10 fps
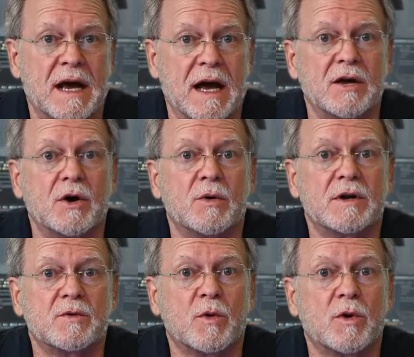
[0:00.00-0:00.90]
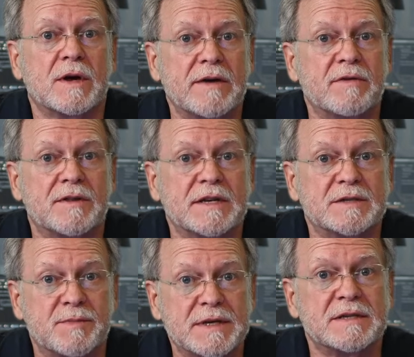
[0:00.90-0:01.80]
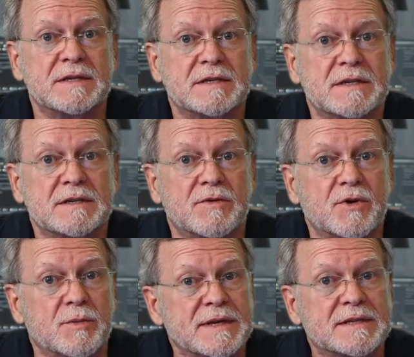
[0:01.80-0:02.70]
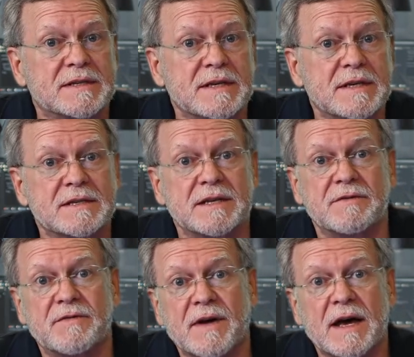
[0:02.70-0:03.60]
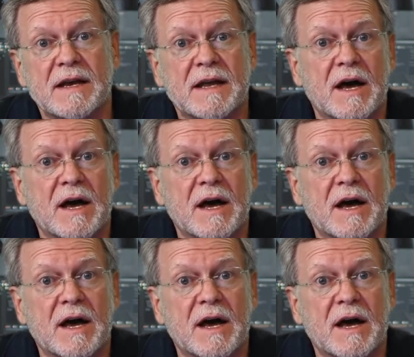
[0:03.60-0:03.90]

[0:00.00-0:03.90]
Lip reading: I go into work even at these businesses on their PCs and find